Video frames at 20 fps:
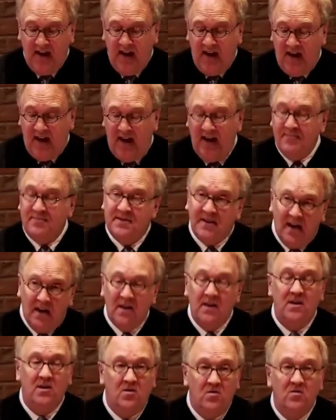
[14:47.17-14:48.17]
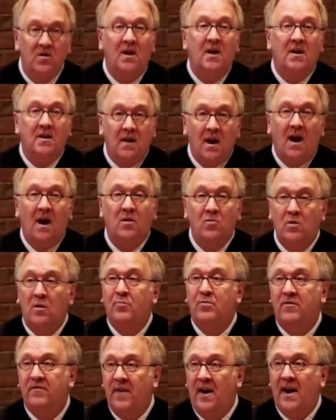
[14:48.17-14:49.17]
I'm telling you, God will
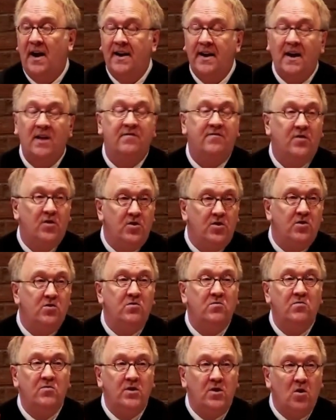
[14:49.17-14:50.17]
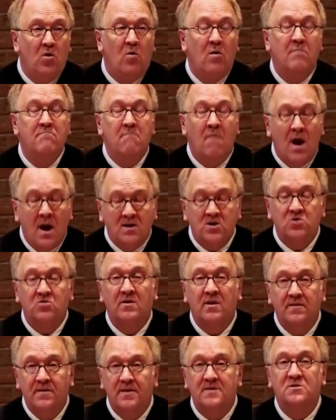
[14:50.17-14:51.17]
provide. And for you, your
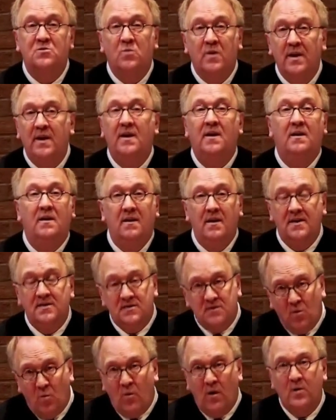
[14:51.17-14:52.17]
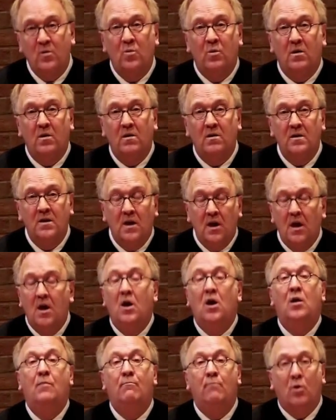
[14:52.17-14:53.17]
mantra this week is the one word,
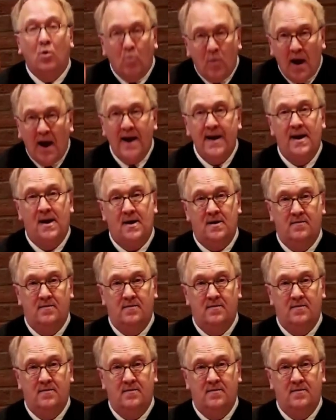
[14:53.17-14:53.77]
Mariah.